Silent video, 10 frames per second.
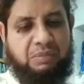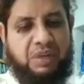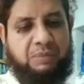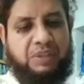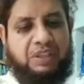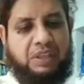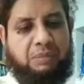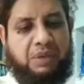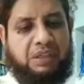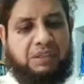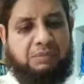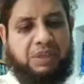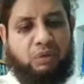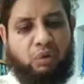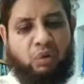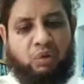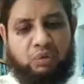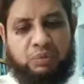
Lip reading: may be determined by law.